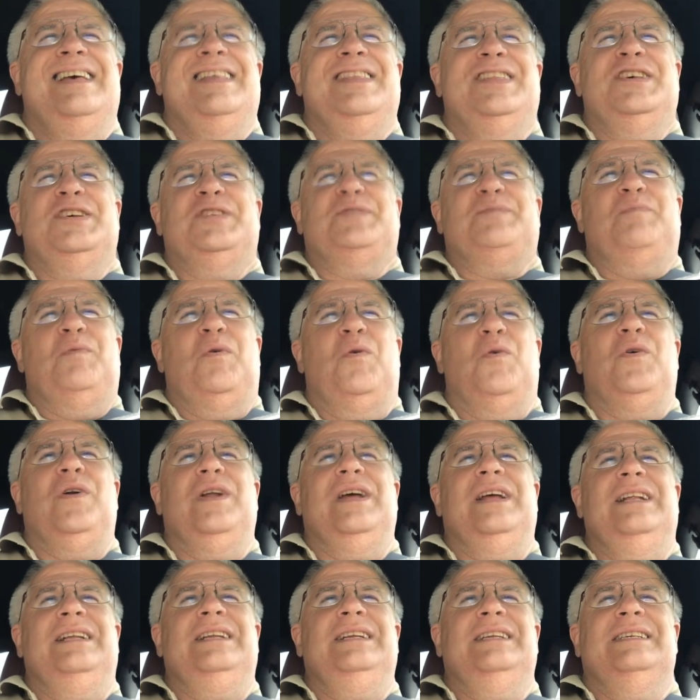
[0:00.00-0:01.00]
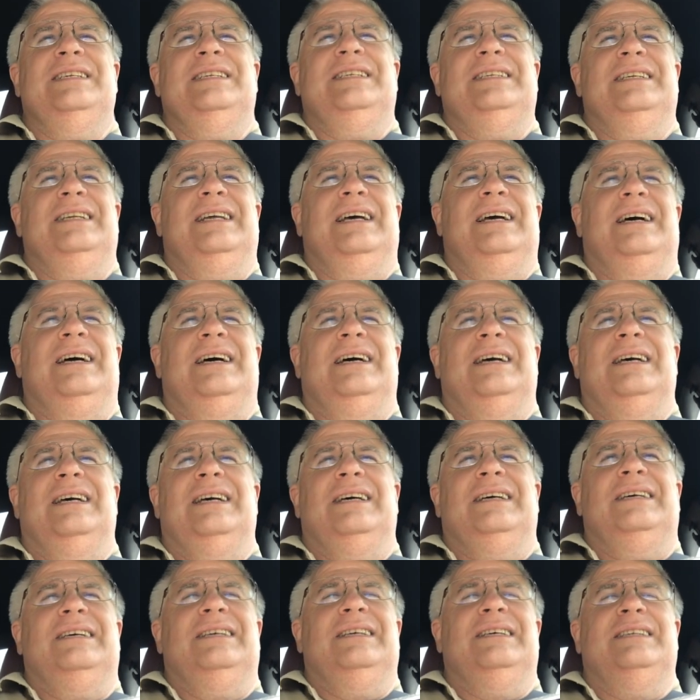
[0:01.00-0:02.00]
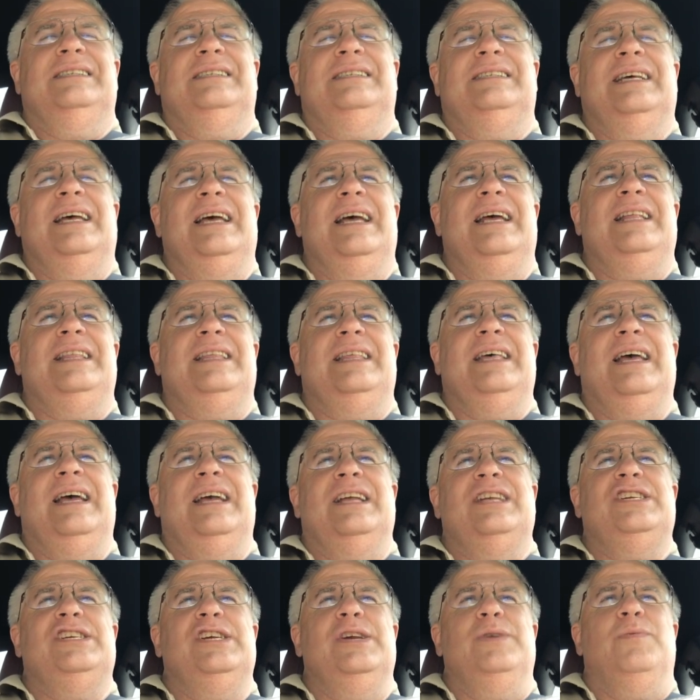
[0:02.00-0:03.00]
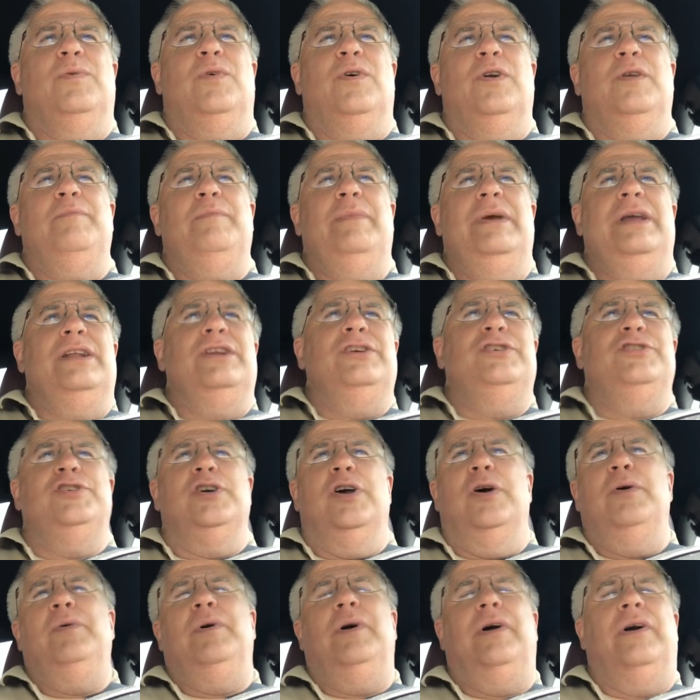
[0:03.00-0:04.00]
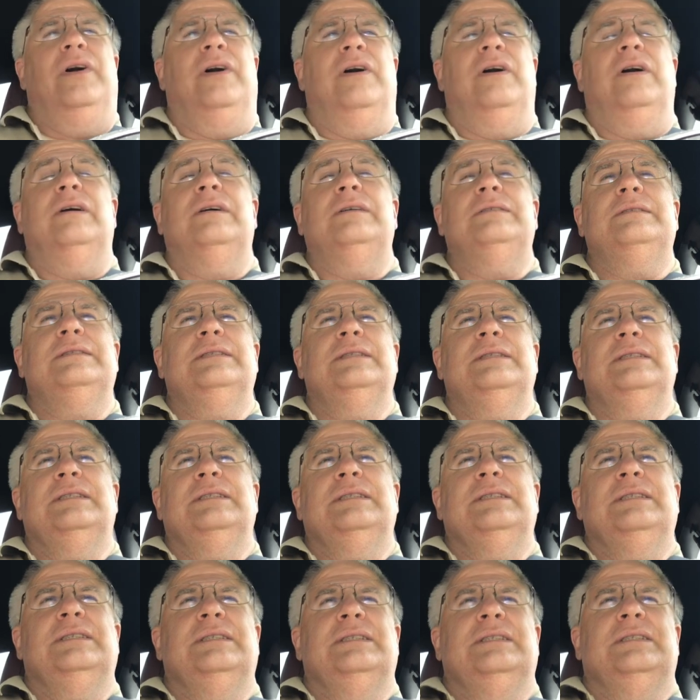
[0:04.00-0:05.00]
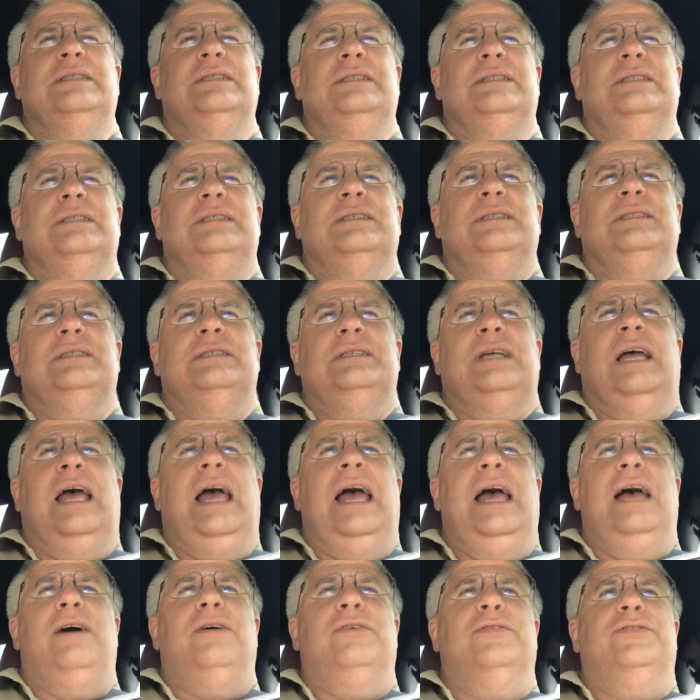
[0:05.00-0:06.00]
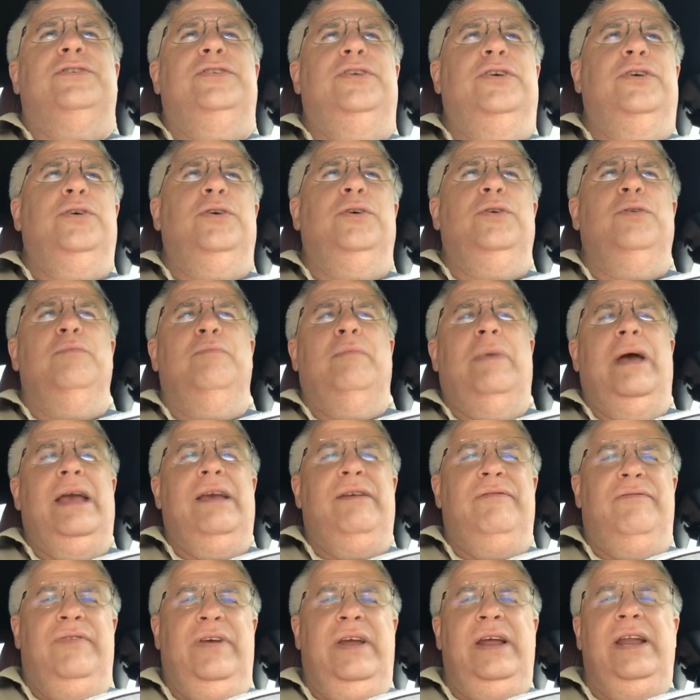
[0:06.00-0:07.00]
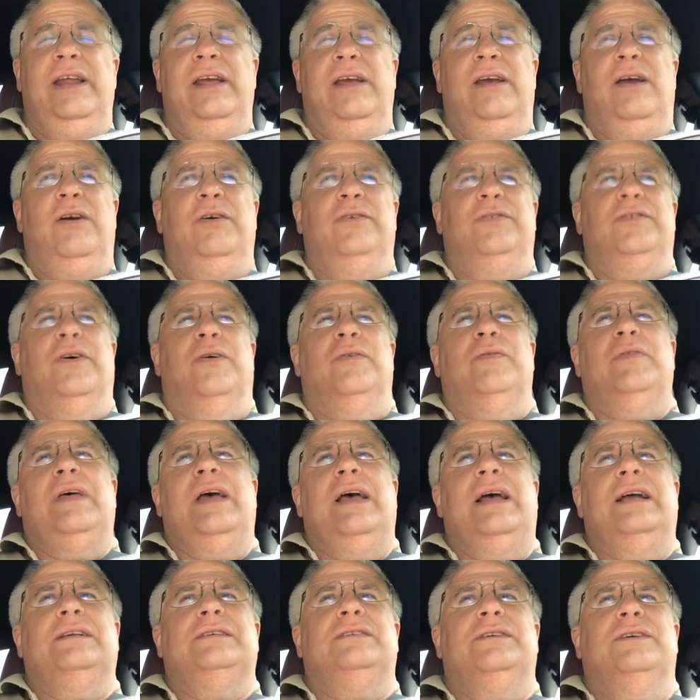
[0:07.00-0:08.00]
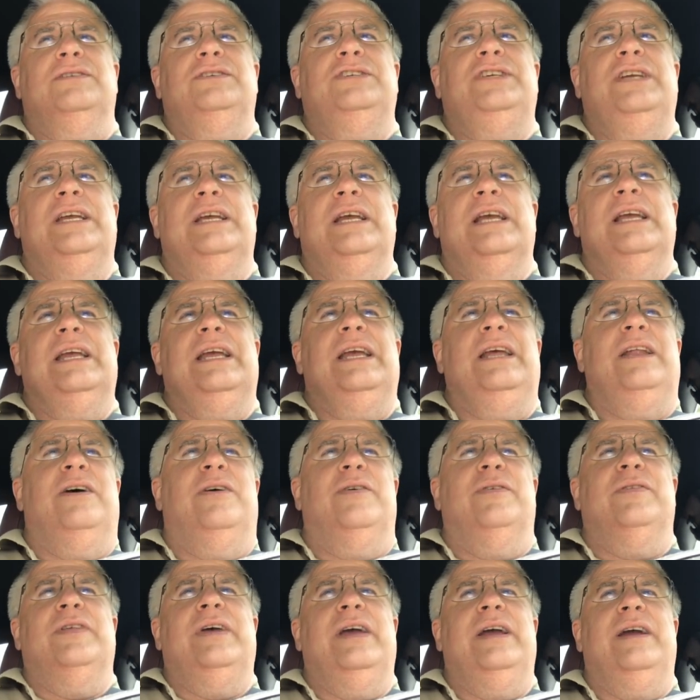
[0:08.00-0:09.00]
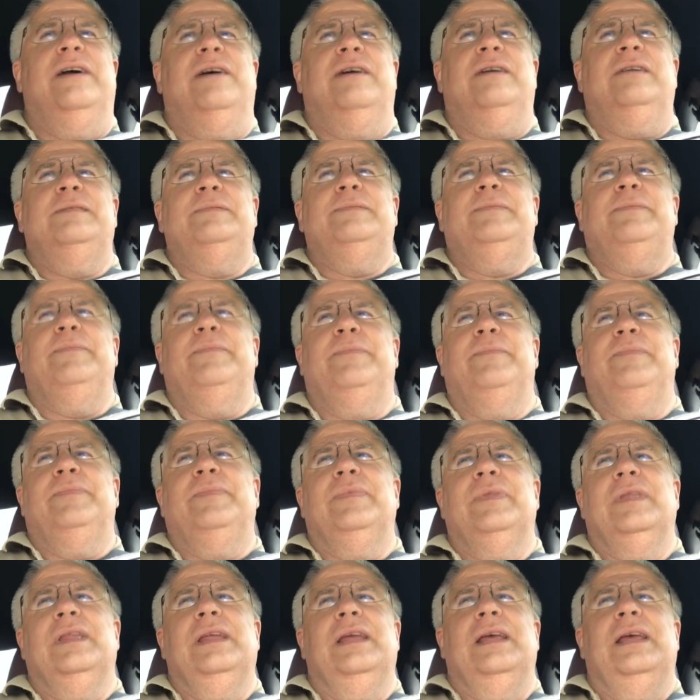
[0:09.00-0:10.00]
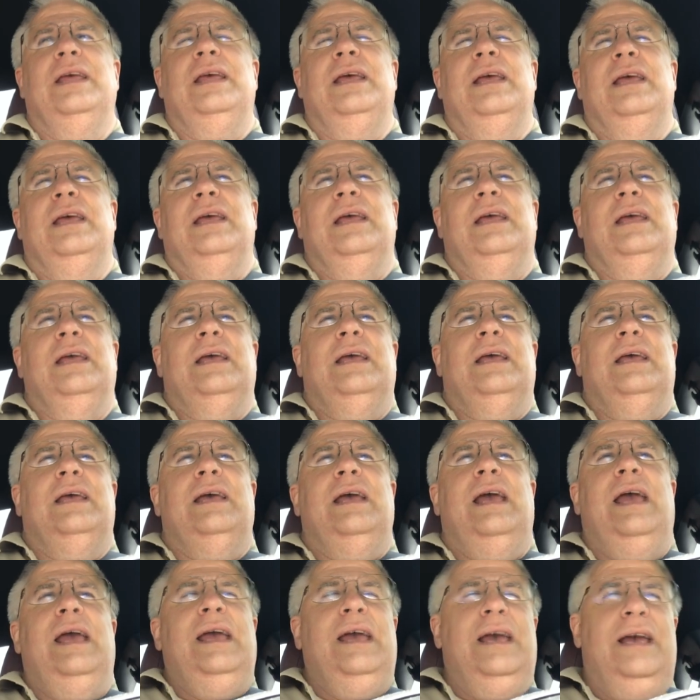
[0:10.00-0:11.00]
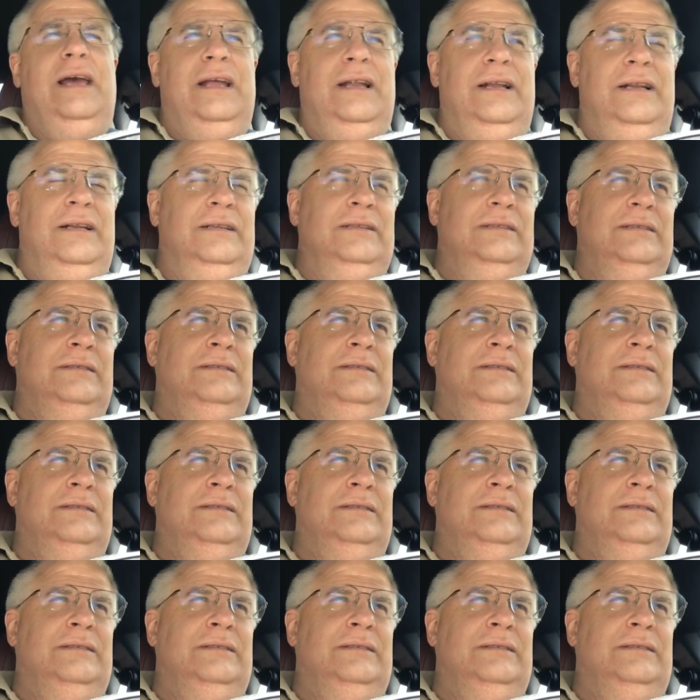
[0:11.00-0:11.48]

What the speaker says: this morning said that she wanted me to show her how to make videos on that so she can get on there and